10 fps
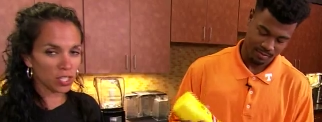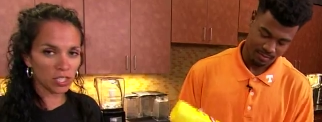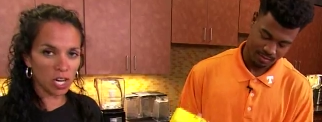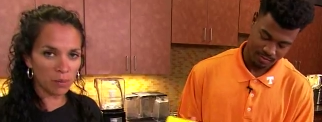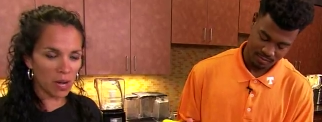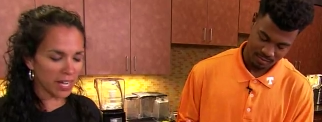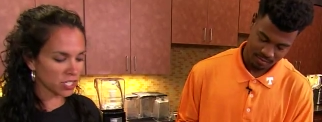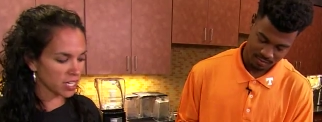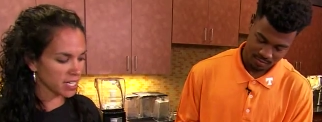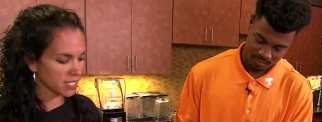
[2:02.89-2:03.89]
Speaker 1: good
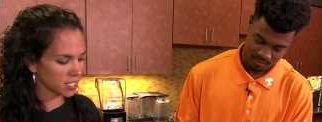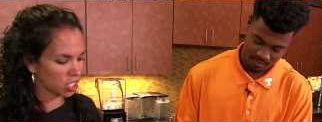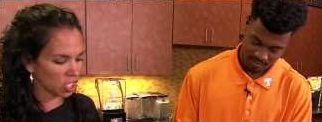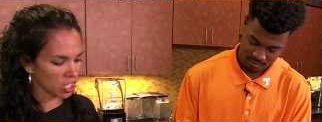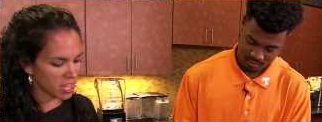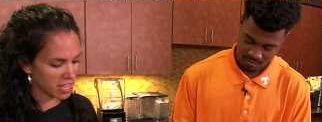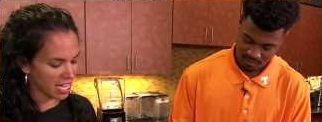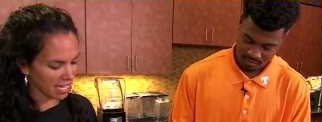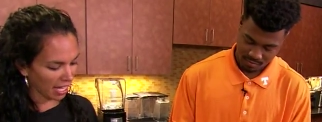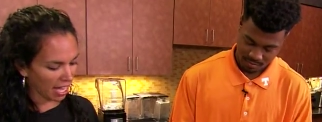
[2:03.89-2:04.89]
carbohydrates, good,
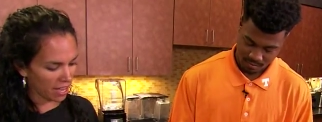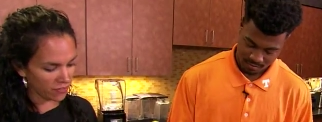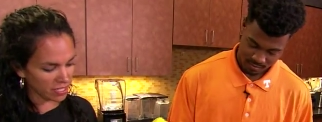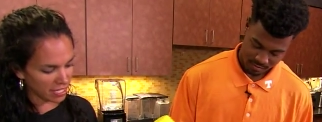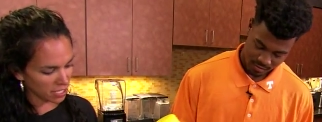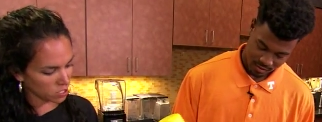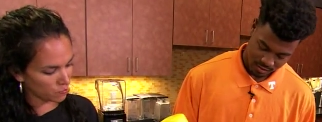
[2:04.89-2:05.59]
thick, heavy, dense